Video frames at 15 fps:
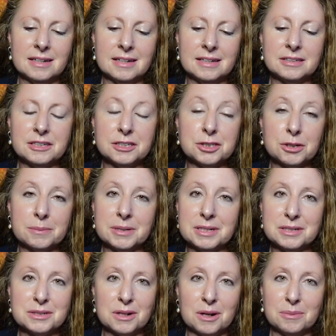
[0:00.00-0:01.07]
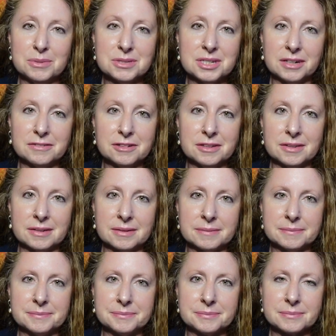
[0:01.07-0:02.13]
in contributing to almost
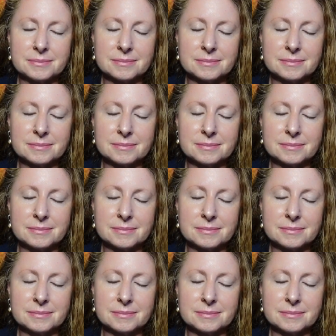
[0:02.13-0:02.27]
everything,